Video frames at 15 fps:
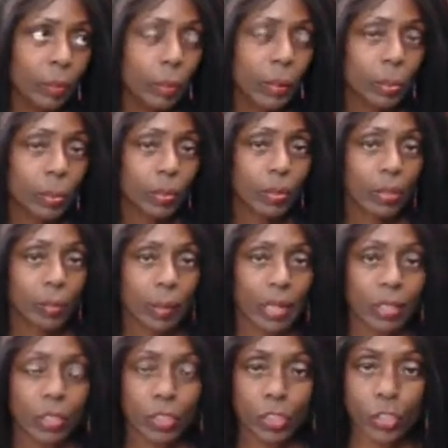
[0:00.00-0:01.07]
people and
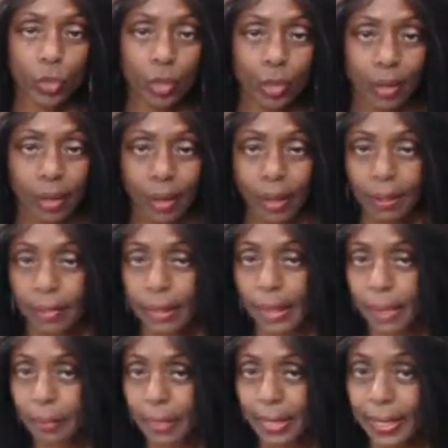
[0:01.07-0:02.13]
making sure that
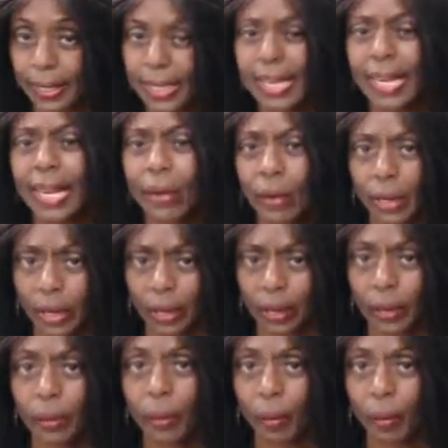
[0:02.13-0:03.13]
I'm not a carrier.